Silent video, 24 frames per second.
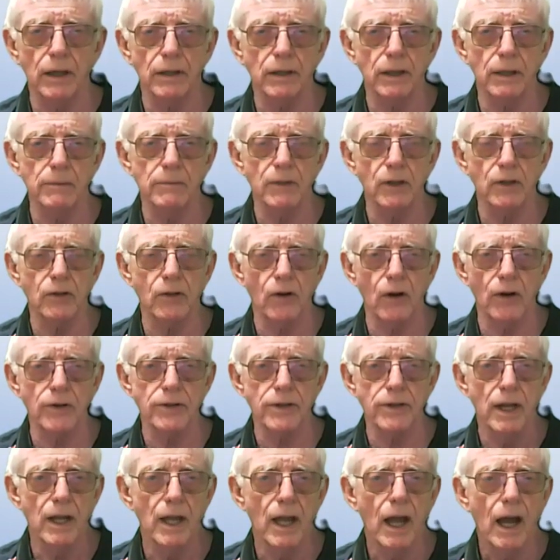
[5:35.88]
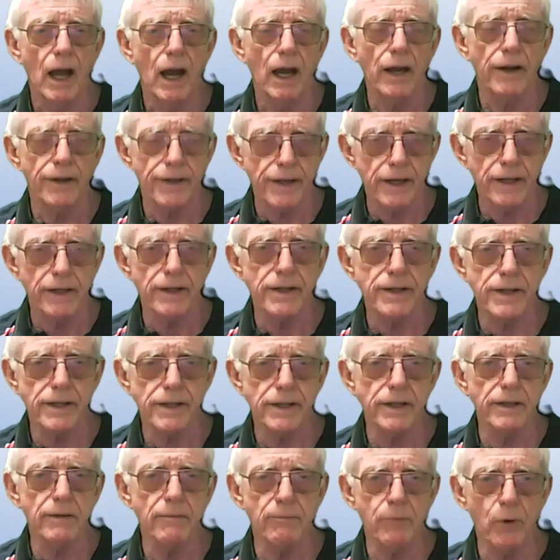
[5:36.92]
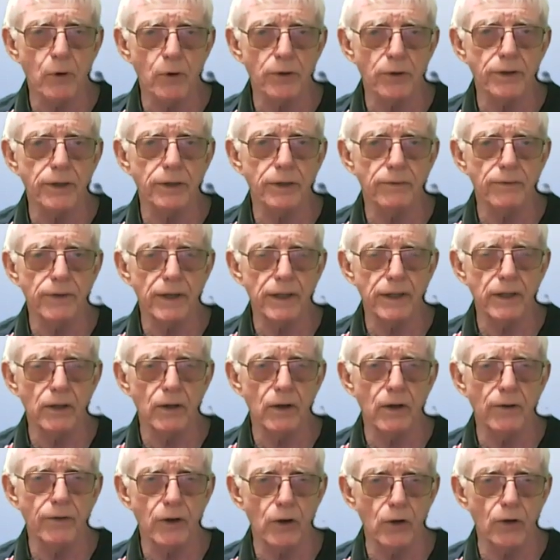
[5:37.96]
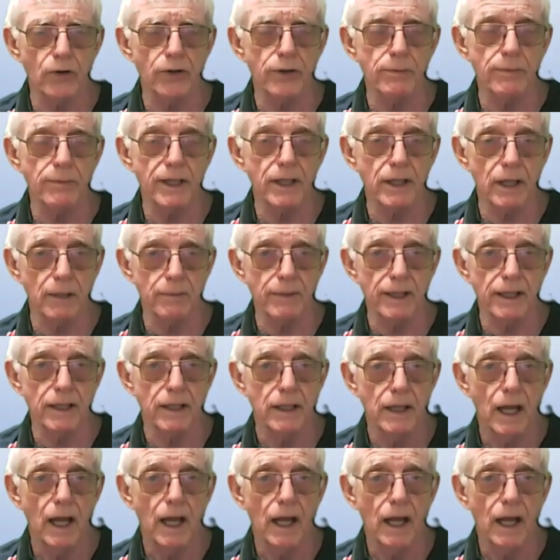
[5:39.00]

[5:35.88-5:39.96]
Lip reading: come across. I think this is an important video if you're going to be coming